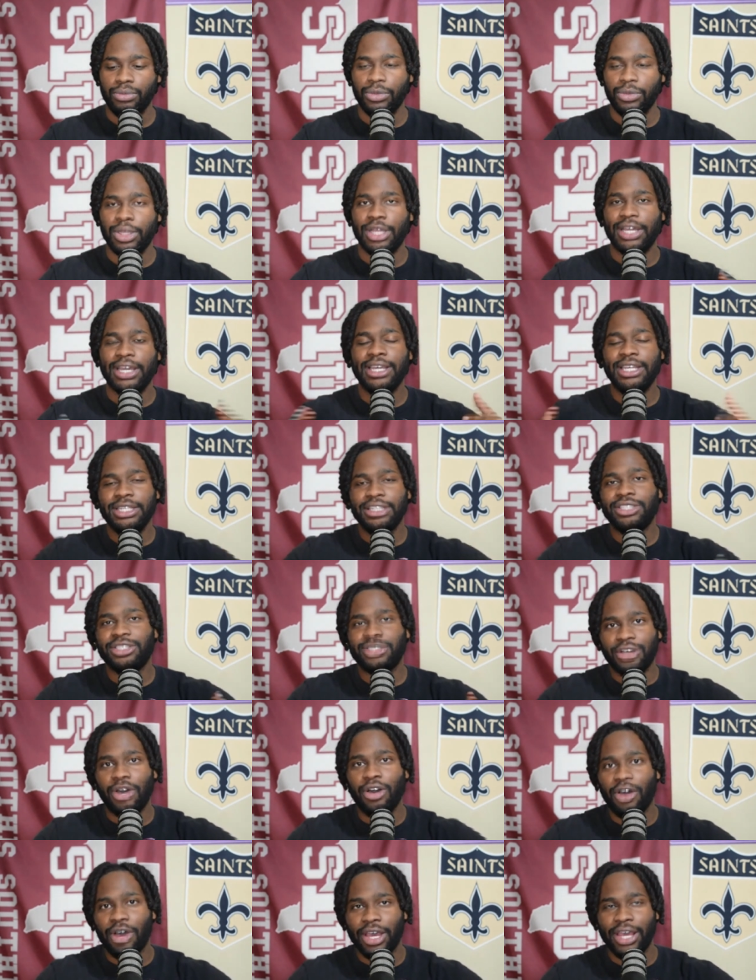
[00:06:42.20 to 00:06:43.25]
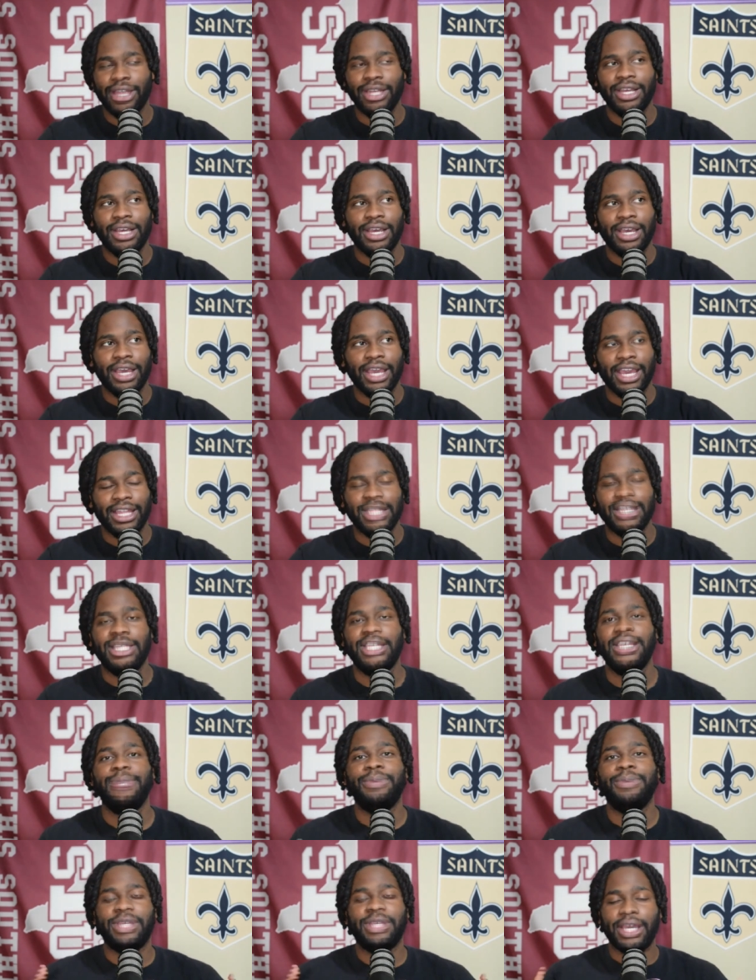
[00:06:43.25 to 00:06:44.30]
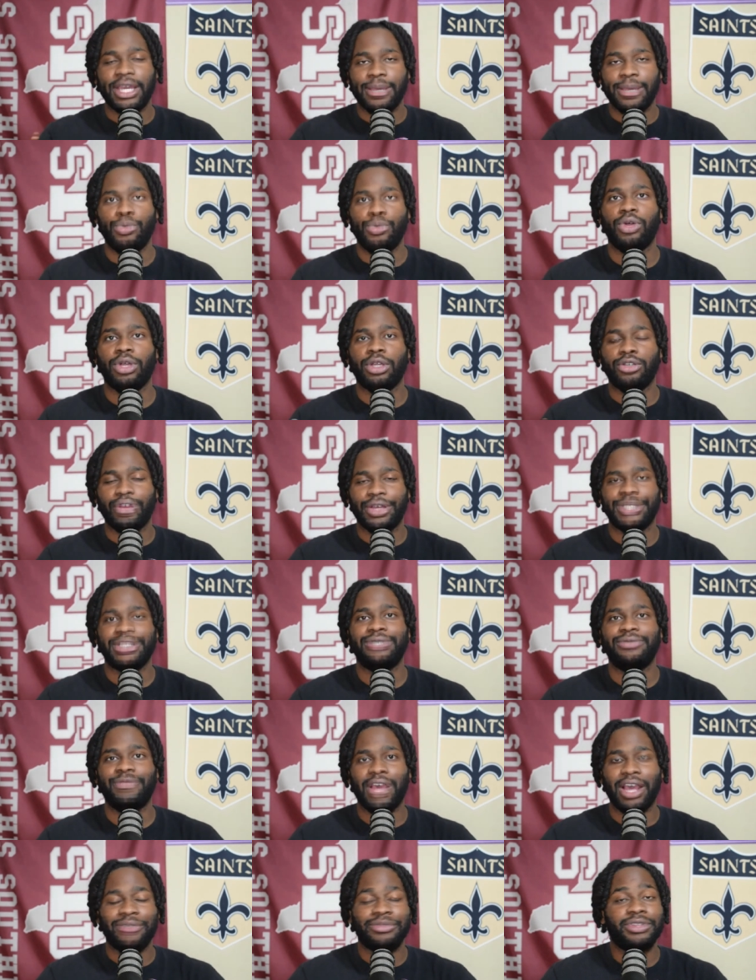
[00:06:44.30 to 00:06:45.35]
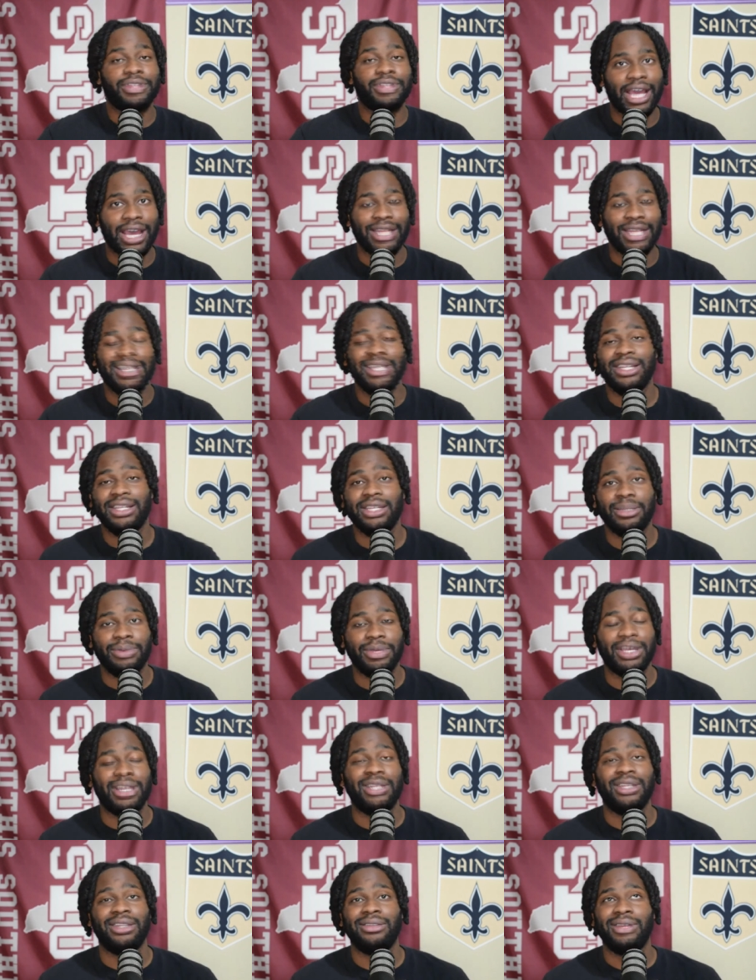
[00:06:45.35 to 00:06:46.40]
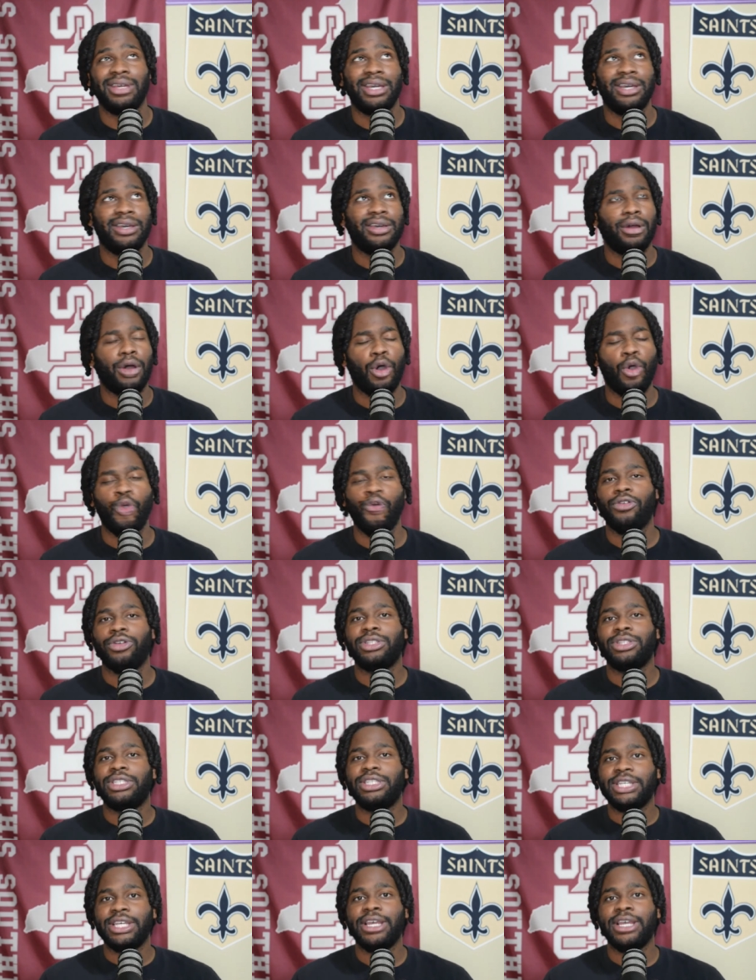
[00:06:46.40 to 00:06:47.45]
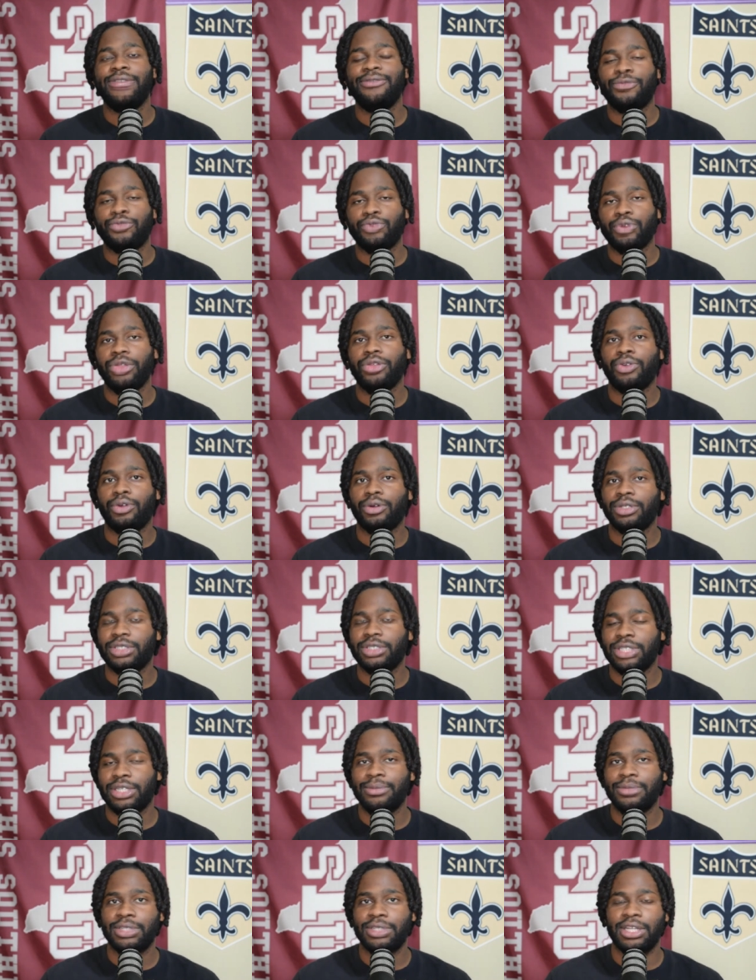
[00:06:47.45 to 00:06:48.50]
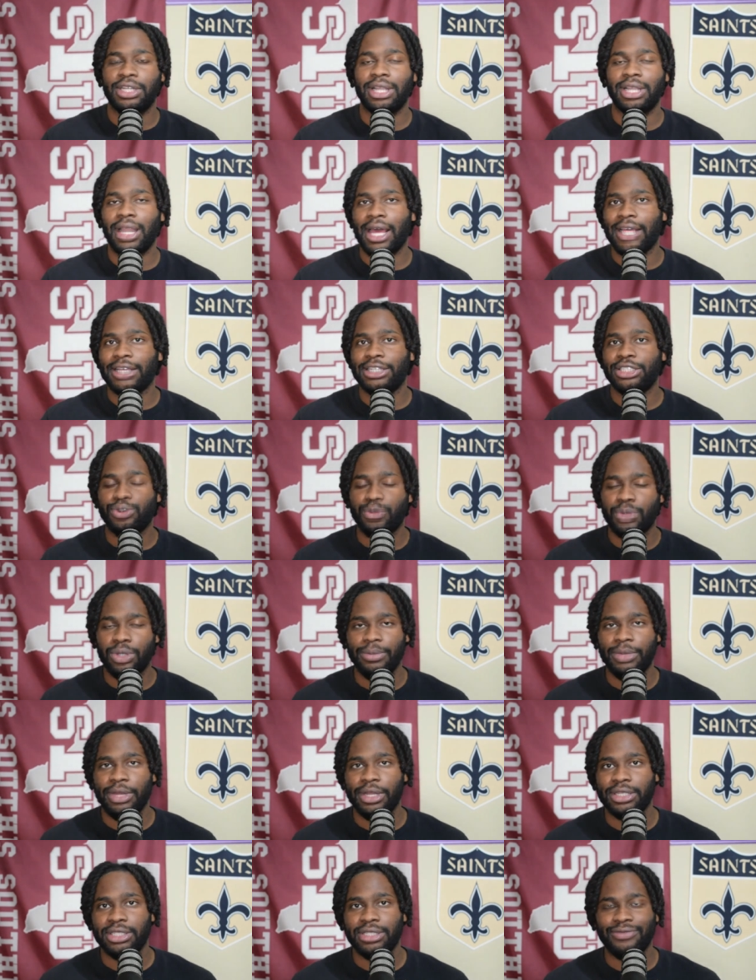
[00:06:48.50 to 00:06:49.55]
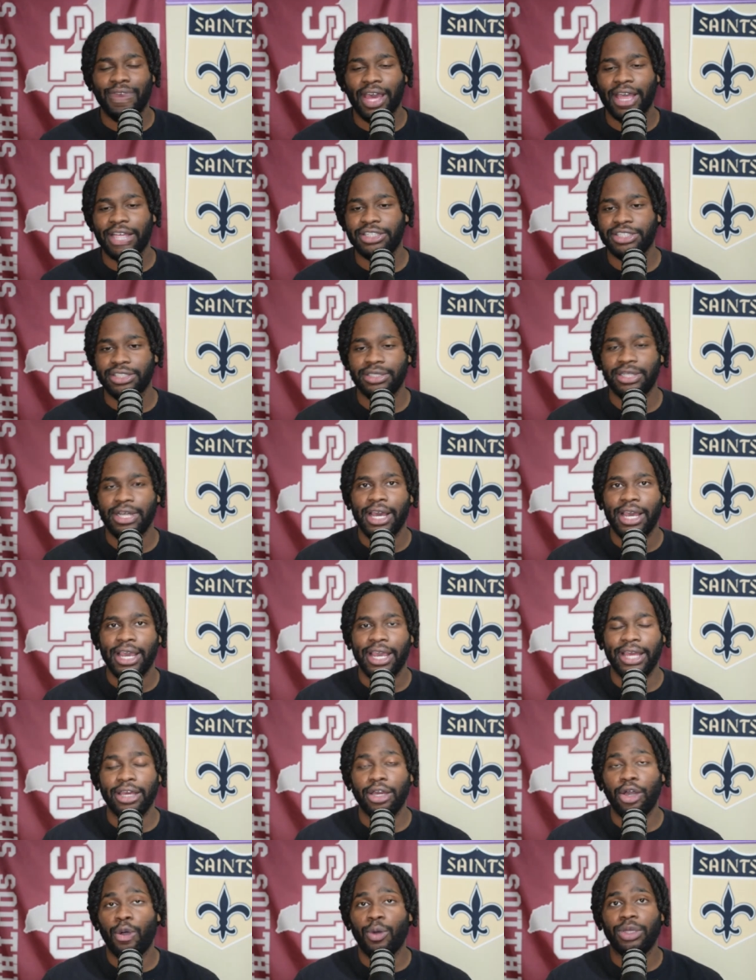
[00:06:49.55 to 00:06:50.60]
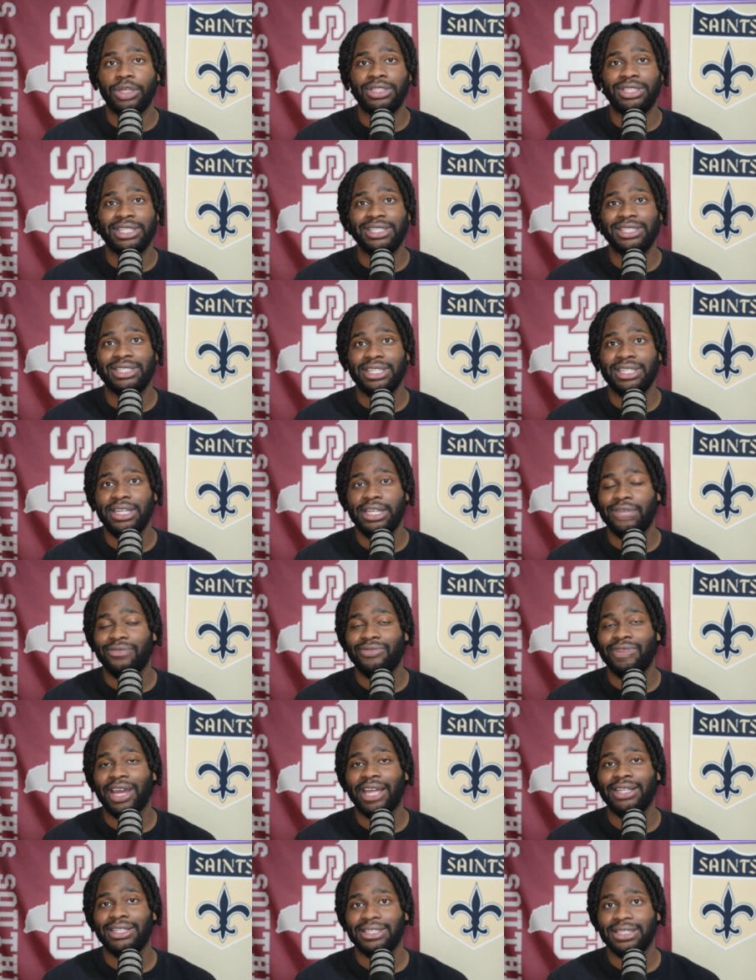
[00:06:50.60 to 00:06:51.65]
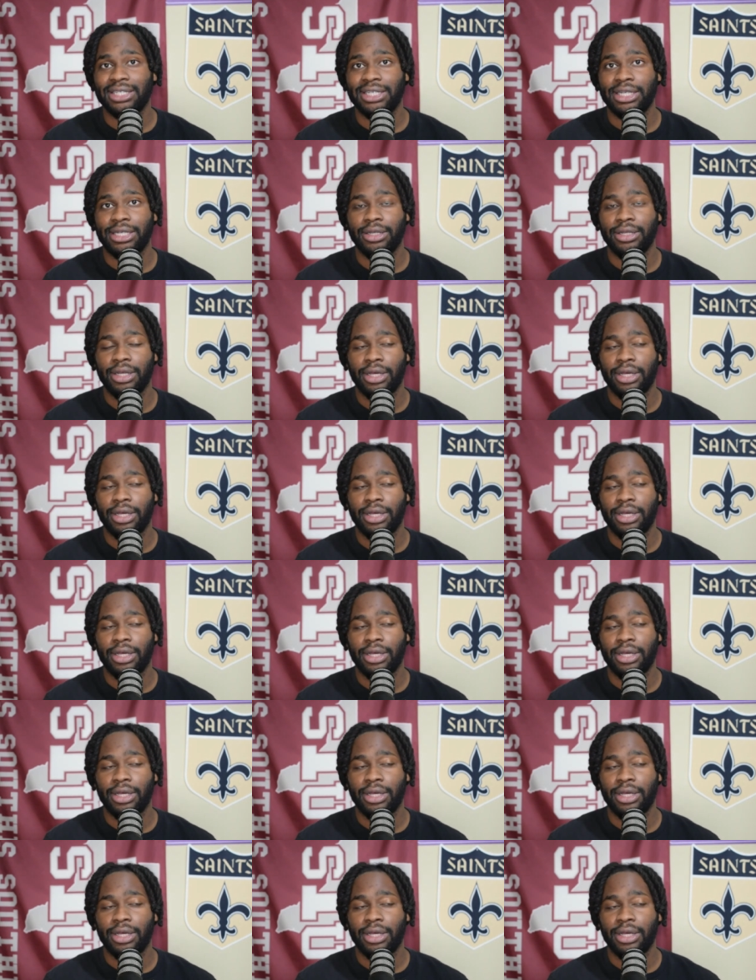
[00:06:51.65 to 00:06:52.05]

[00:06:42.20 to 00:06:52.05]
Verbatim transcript: he saw it and then he became more aggressive after that. And he ended up getting over 10 free throw attempts in the last 20 minutes of action and going 16 of 19